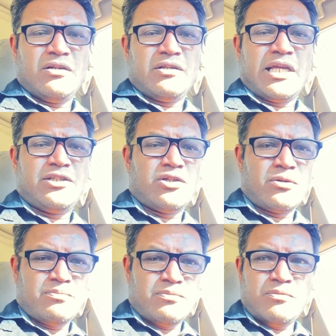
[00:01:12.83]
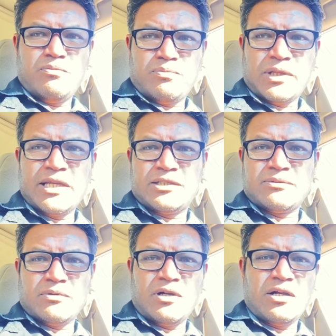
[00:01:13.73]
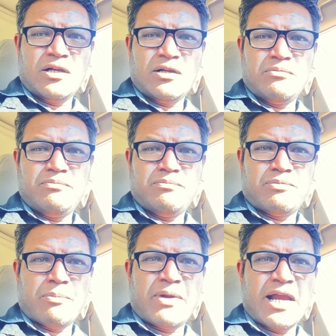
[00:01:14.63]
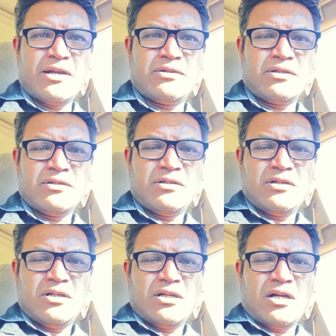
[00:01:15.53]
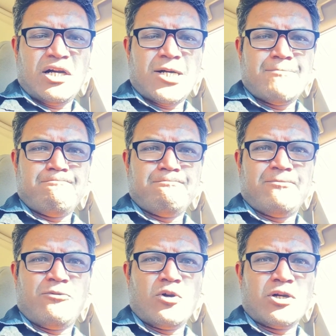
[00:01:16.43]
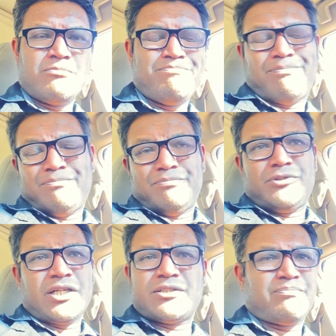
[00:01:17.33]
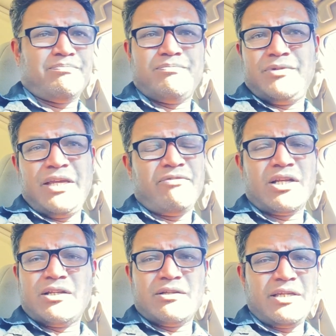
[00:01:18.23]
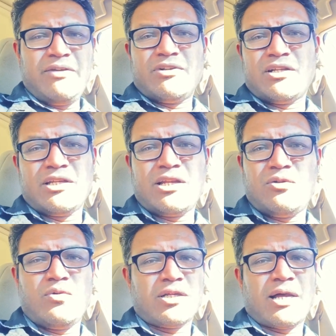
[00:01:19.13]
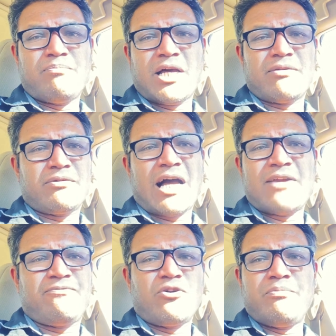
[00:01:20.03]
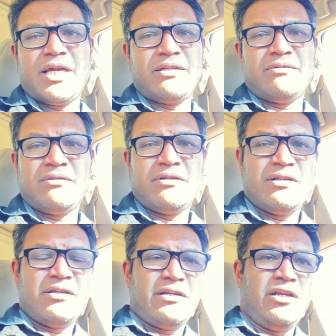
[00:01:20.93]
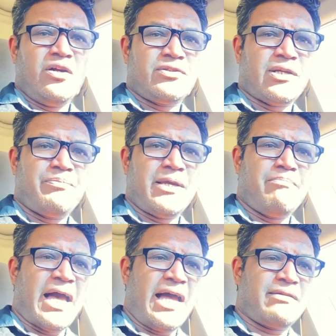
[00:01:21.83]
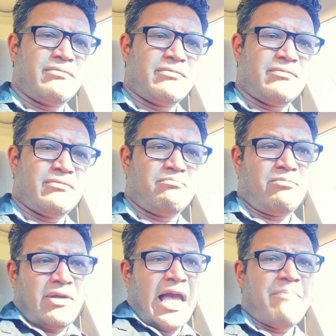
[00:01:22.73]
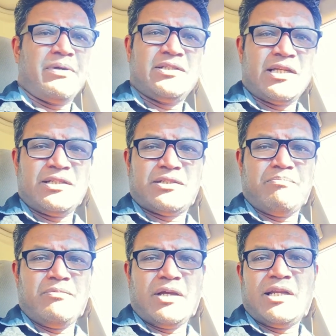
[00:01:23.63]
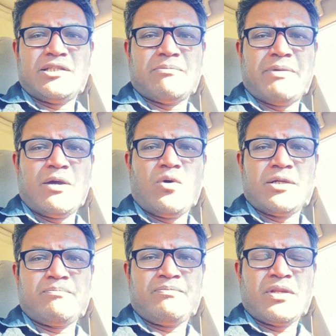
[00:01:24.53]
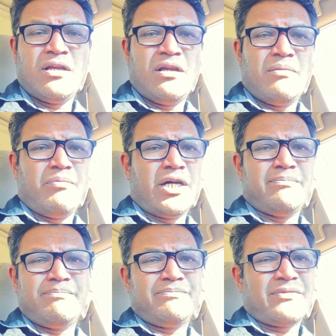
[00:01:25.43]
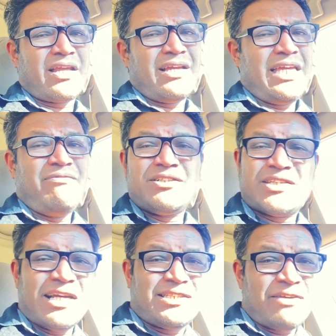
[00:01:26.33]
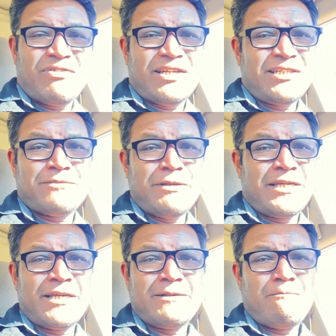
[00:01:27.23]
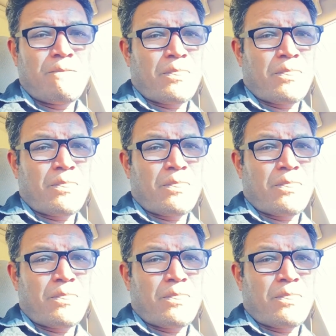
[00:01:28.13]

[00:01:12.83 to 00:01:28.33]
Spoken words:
get your place prepared for just even a little one. I'm not, God forbid, you know, something bad happens and it's a big one. But even scientifically speaking,